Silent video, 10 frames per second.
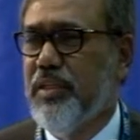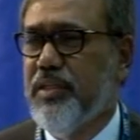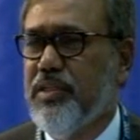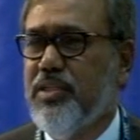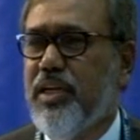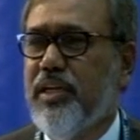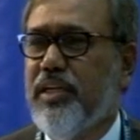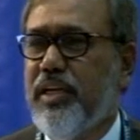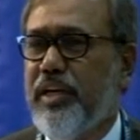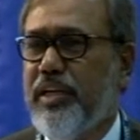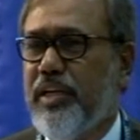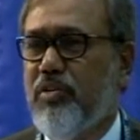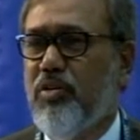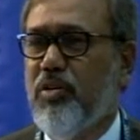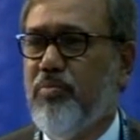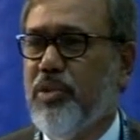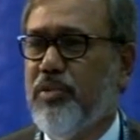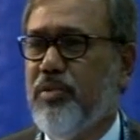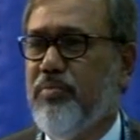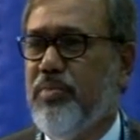It's done in an area called
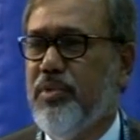Matlab,